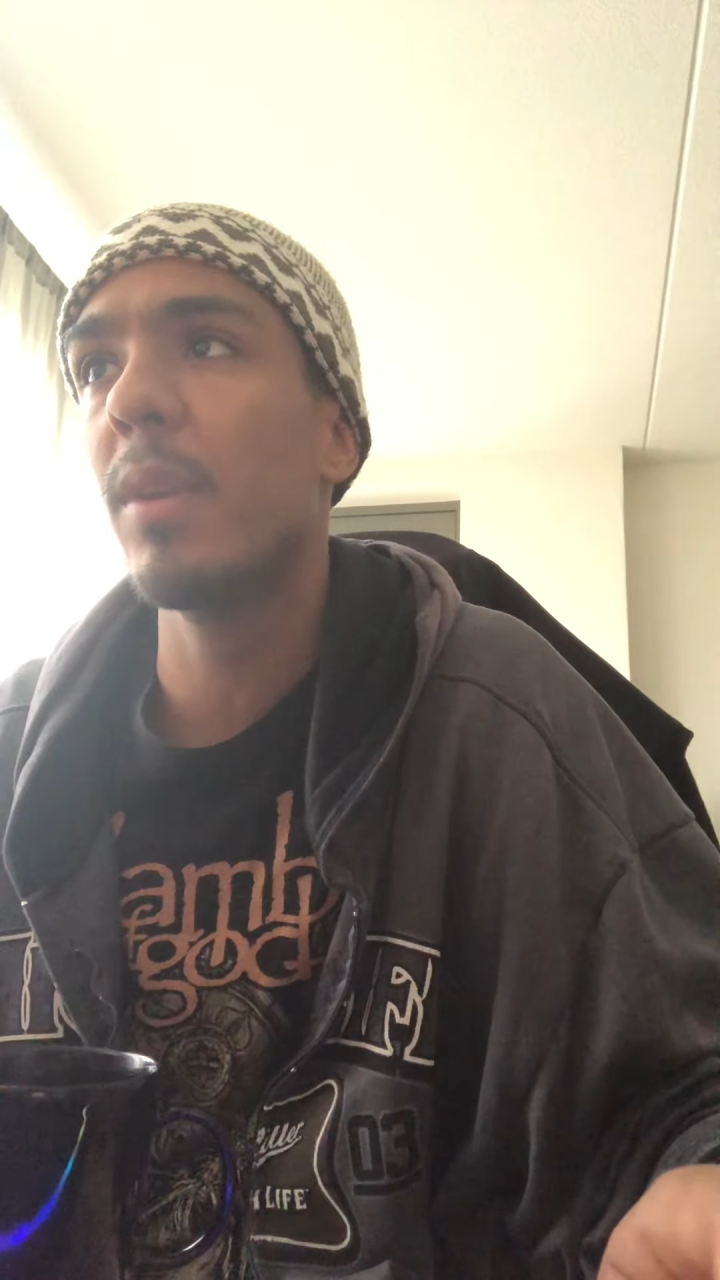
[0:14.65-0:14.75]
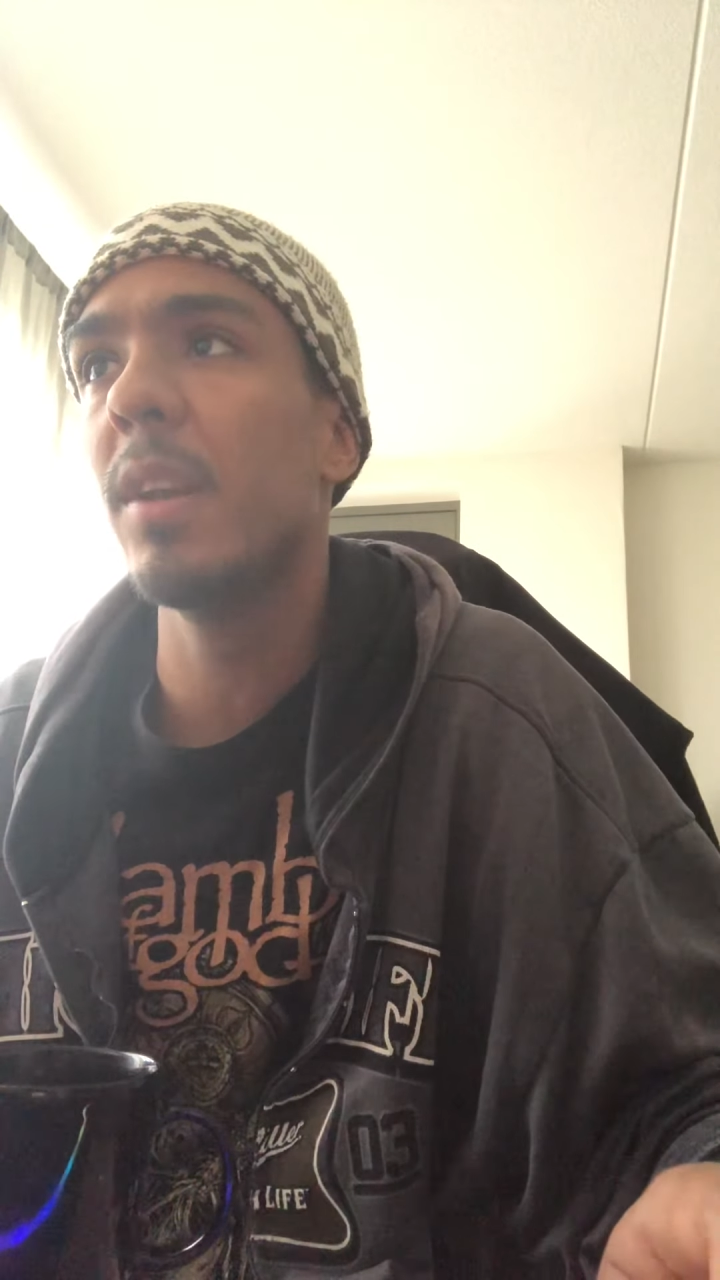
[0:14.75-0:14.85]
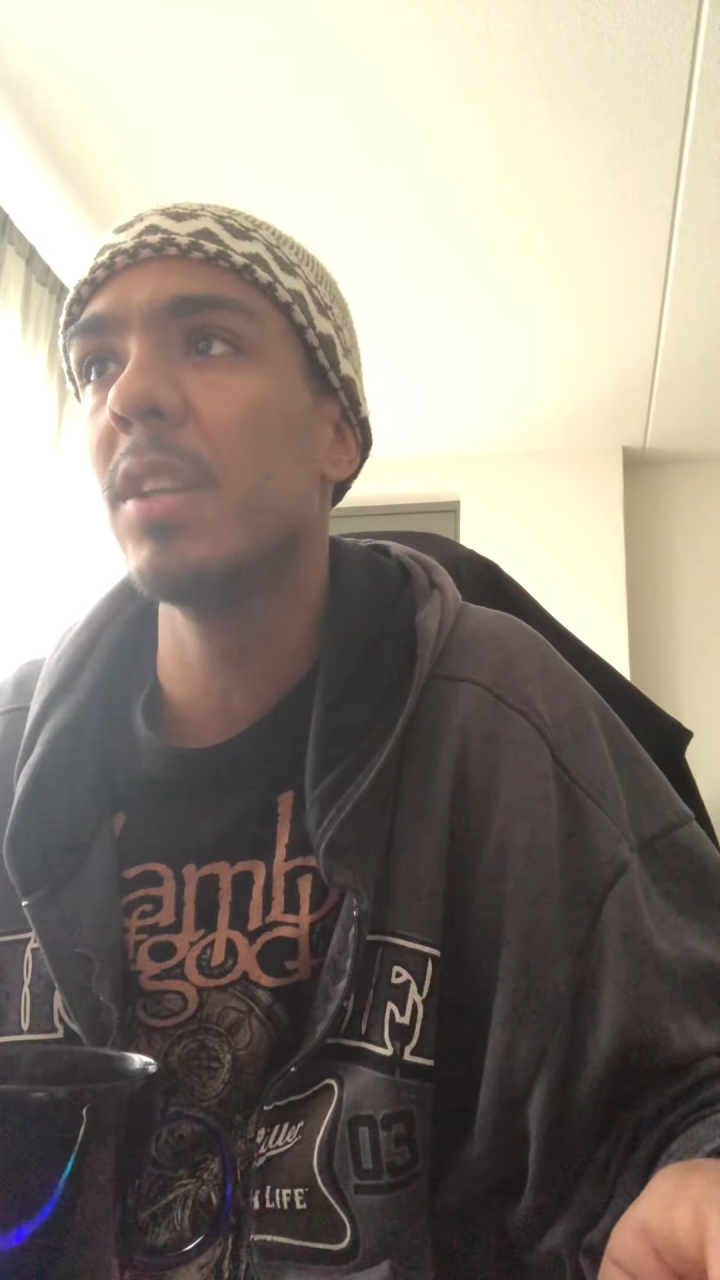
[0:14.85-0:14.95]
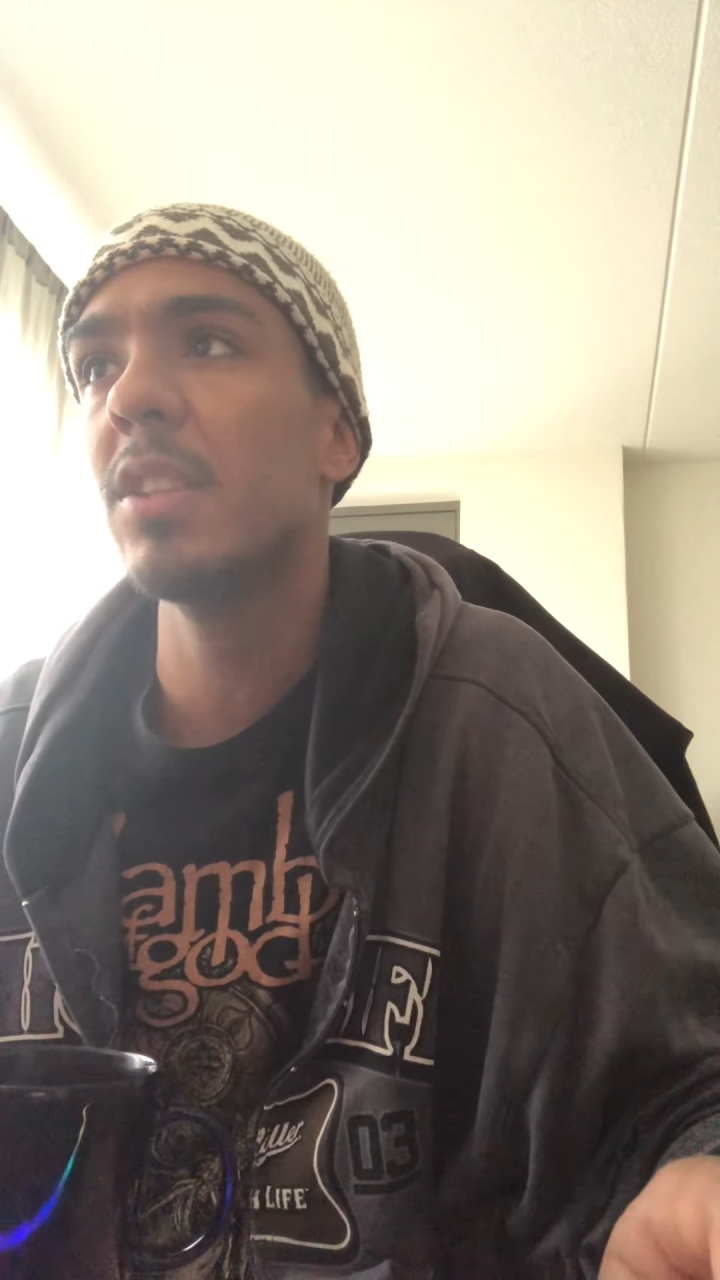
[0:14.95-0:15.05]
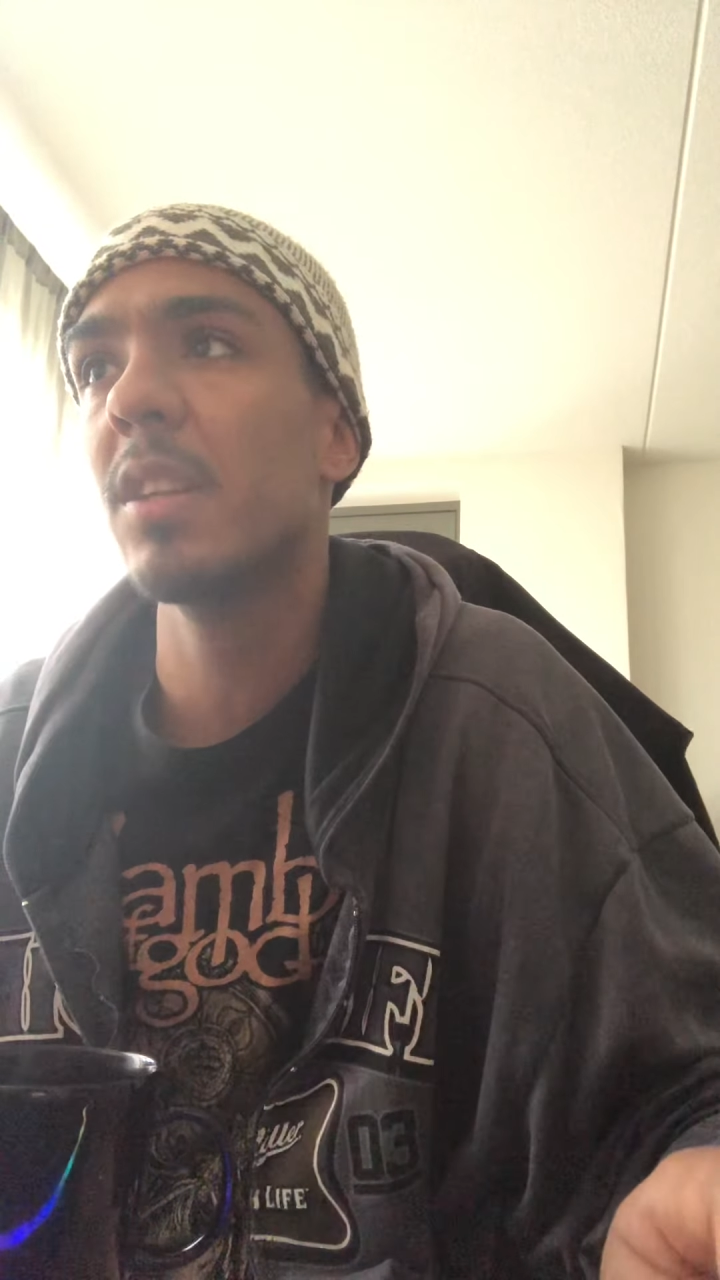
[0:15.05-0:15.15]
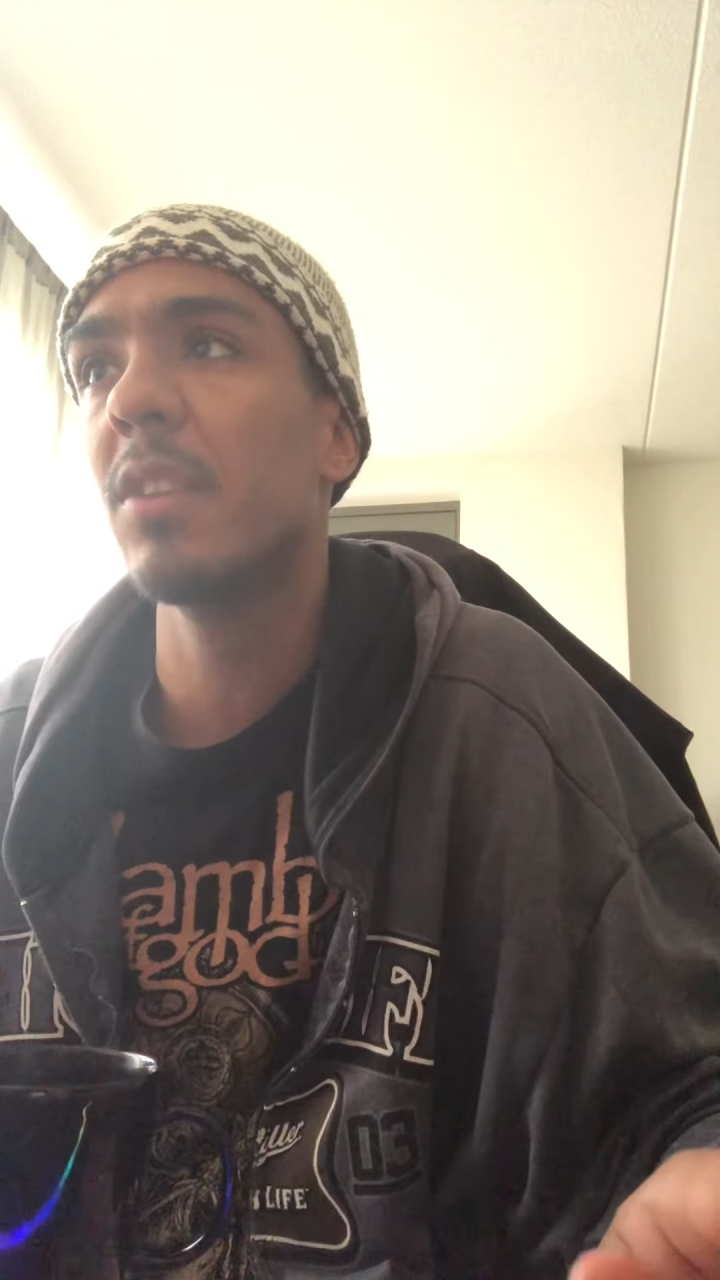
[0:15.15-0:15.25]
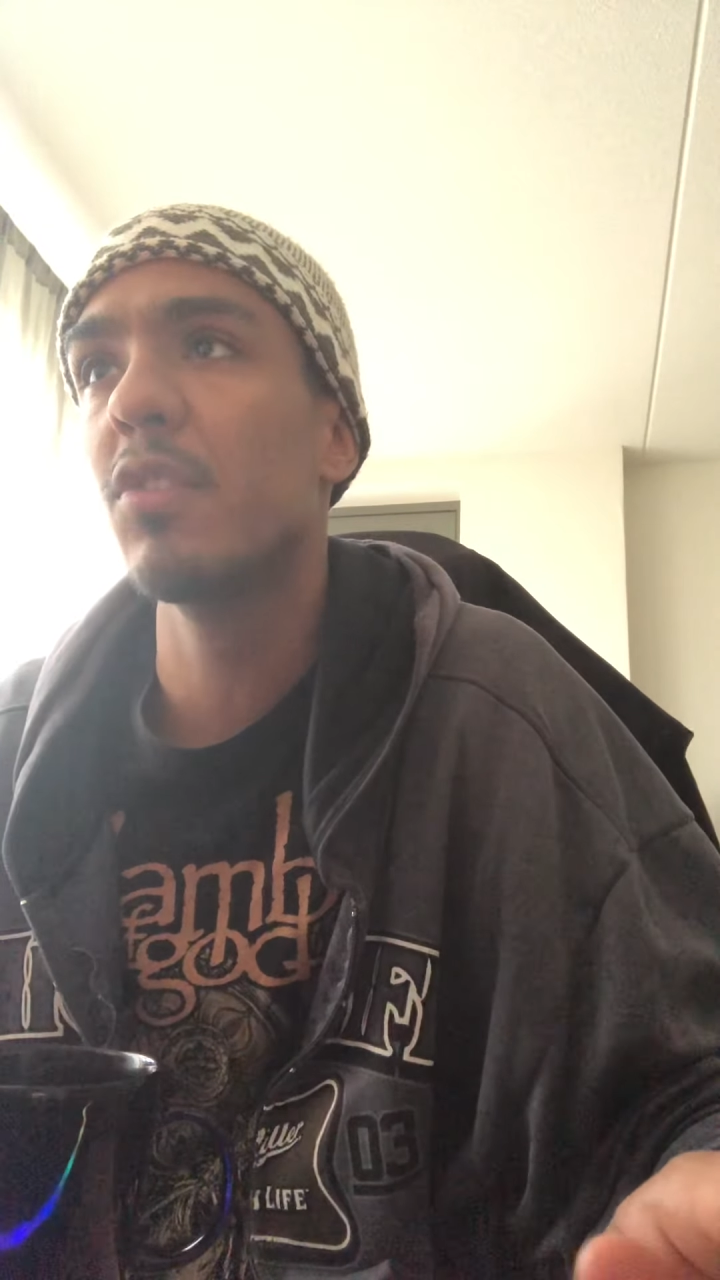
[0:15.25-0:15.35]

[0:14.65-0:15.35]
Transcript: religion and